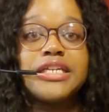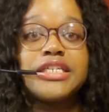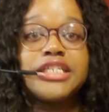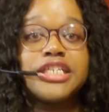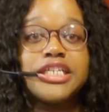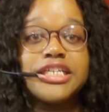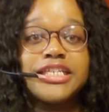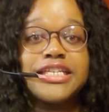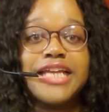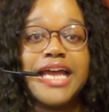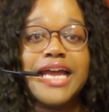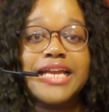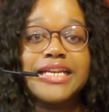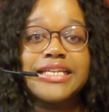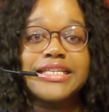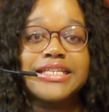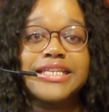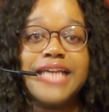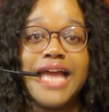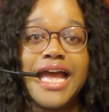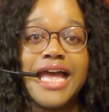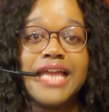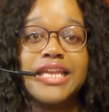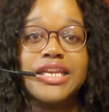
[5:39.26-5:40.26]
Just how
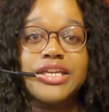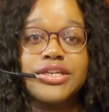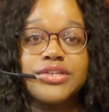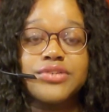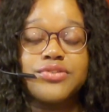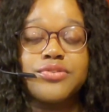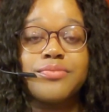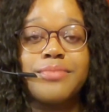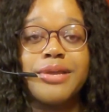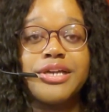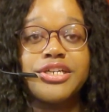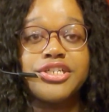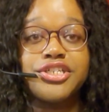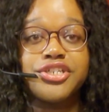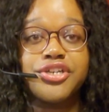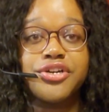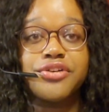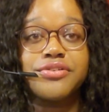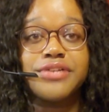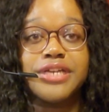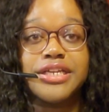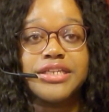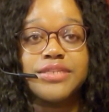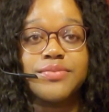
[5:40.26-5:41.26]
this guy looks on my
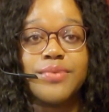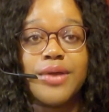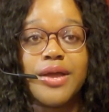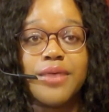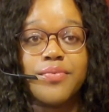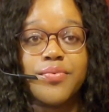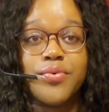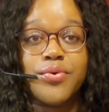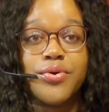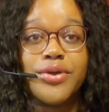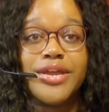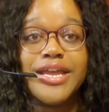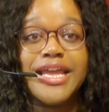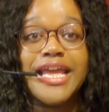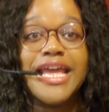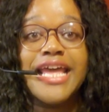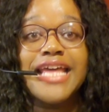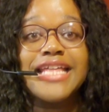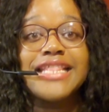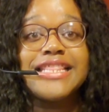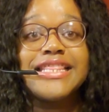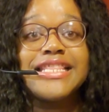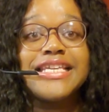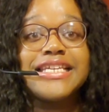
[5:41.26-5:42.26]
shirt, that's why I wore it.
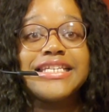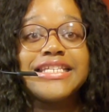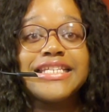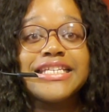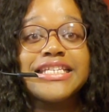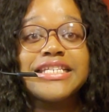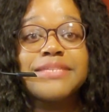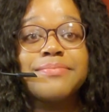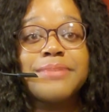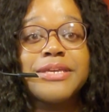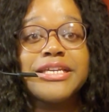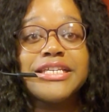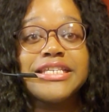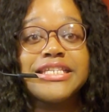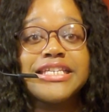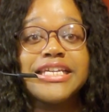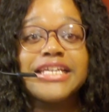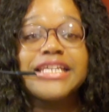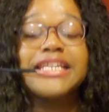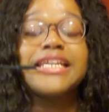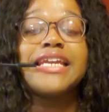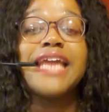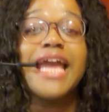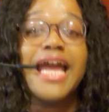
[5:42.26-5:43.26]
This is
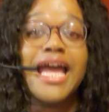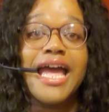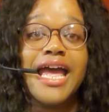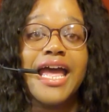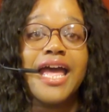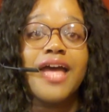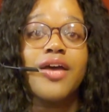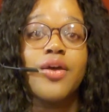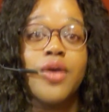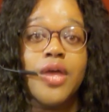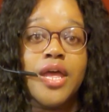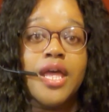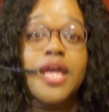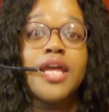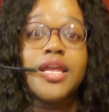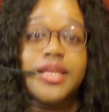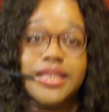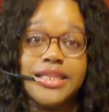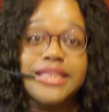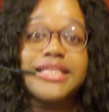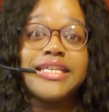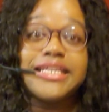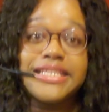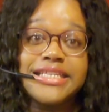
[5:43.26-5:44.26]
basically how,
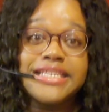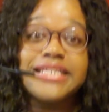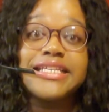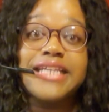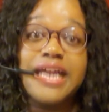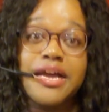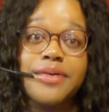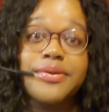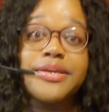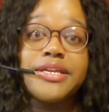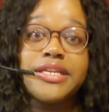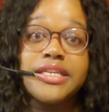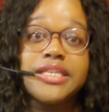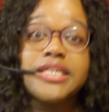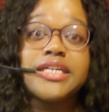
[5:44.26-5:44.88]
this is how he